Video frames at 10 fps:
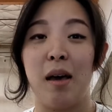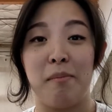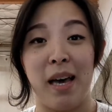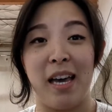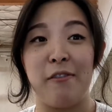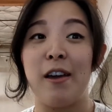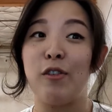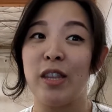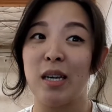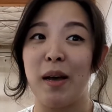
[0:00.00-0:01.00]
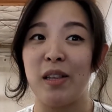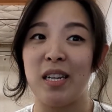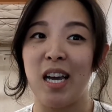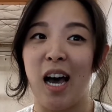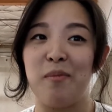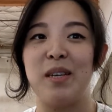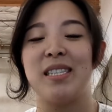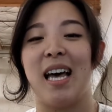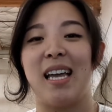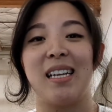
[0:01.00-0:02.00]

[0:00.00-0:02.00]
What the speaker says: My favorite thing about Lindy Hop is that